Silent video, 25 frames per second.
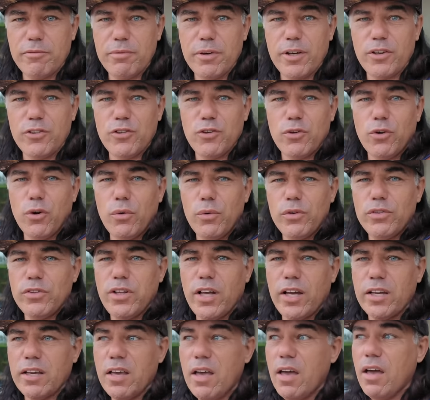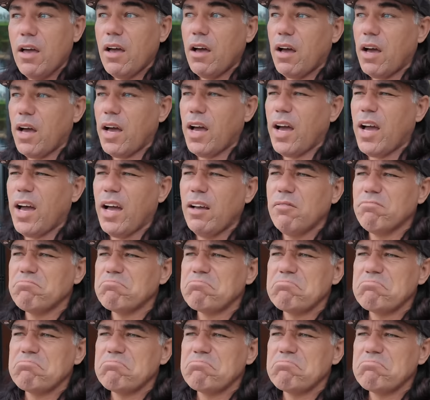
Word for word: because you're always like, ah,